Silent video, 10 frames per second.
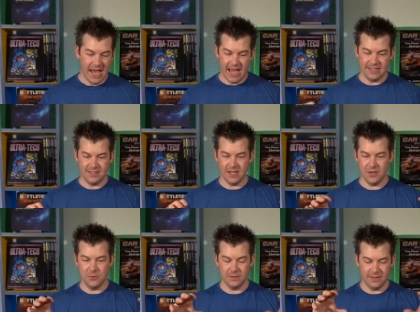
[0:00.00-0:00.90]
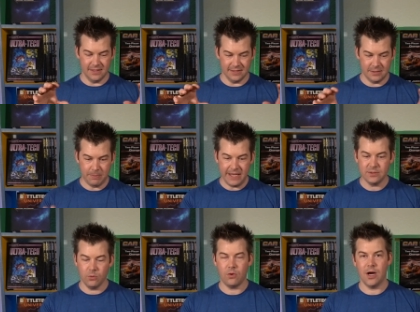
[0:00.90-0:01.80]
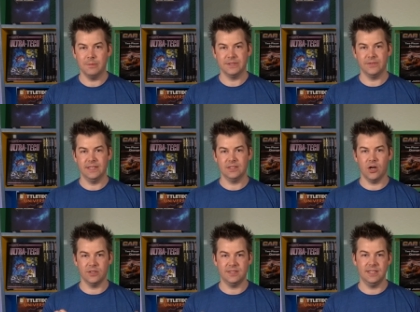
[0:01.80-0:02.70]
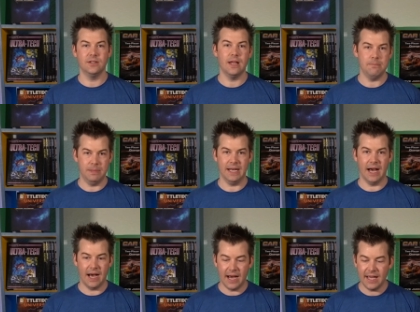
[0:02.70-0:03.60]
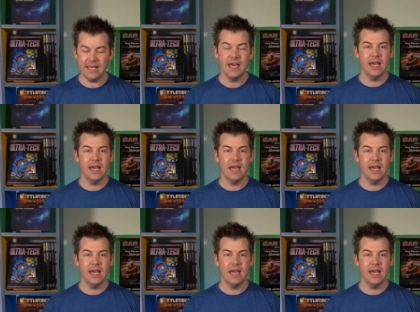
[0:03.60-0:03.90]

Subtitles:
And so the space requirements for this are still a bit high,